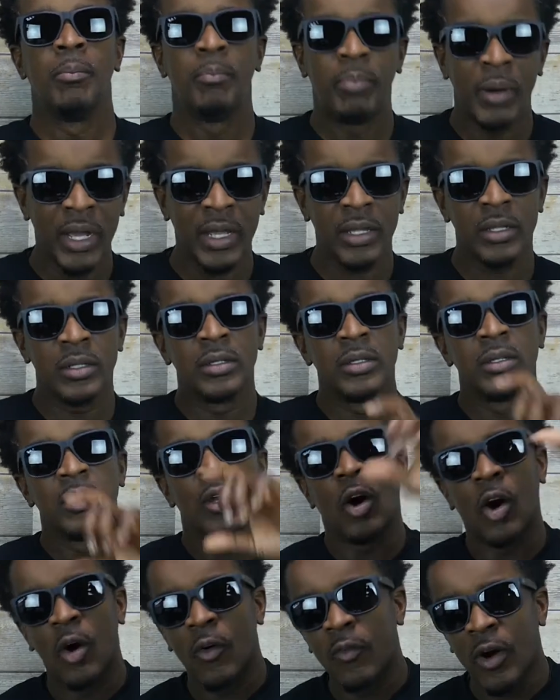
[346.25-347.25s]
But
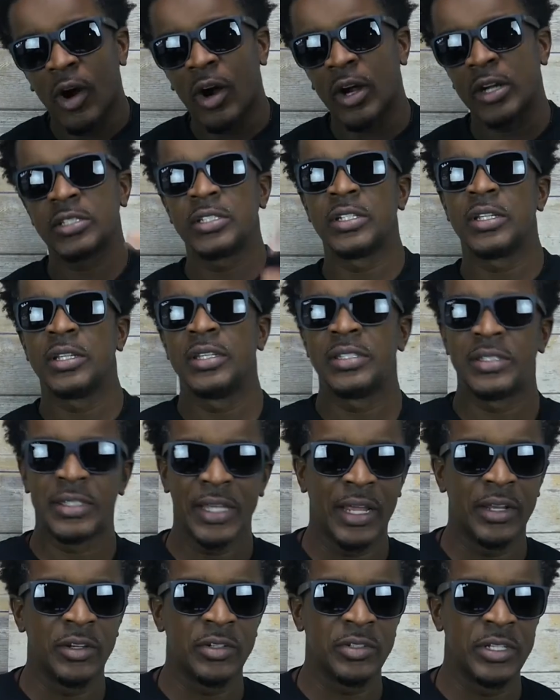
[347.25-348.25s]
overarching, the
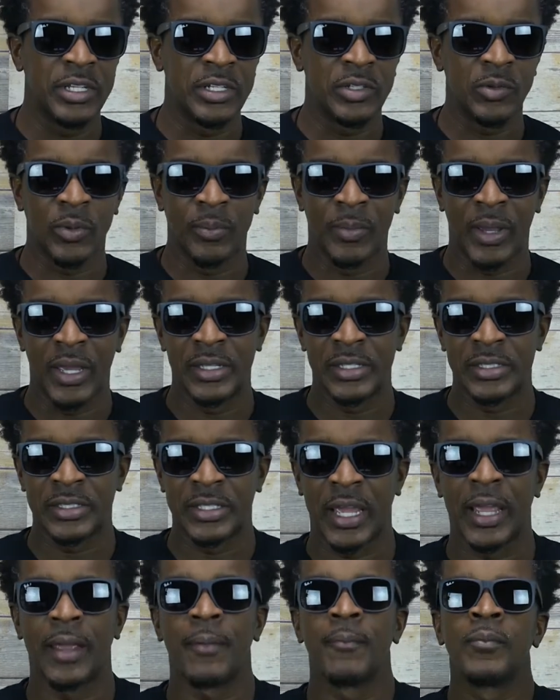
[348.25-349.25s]
standards need to remain the
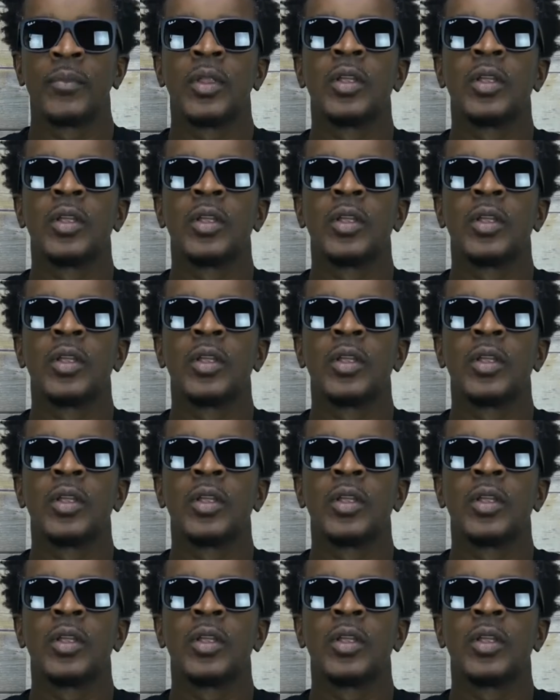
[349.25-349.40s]
same.